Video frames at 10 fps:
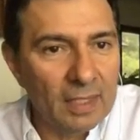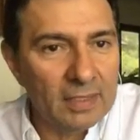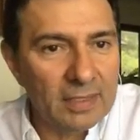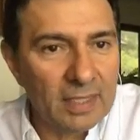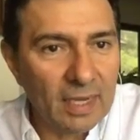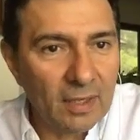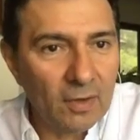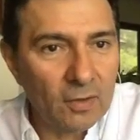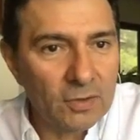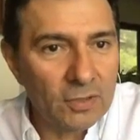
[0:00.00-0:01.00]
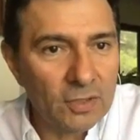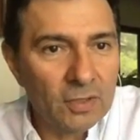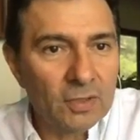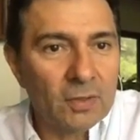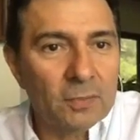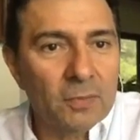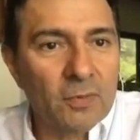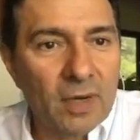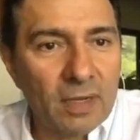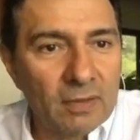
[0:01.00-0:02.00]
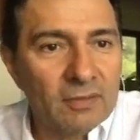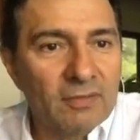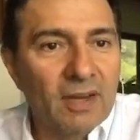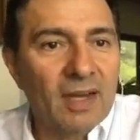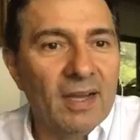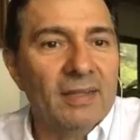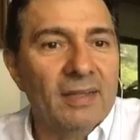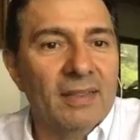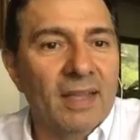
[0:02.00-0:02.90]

Say hello to Burrell Divine.